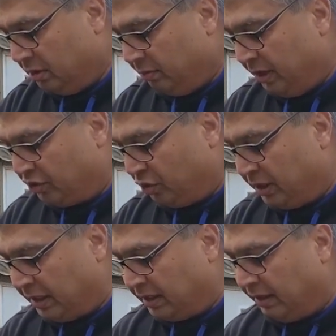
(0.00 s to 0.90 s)
make sure
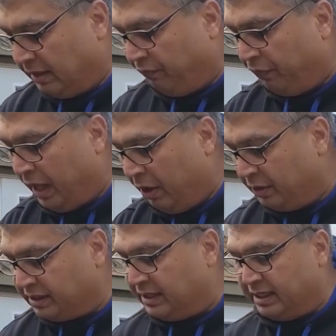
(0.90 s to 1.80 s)
that the flour
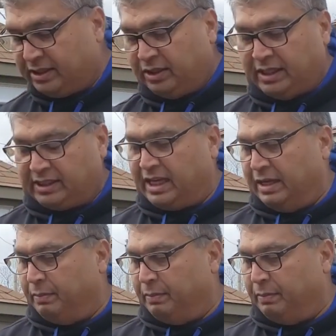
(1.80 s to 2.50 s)
sticks to the skin,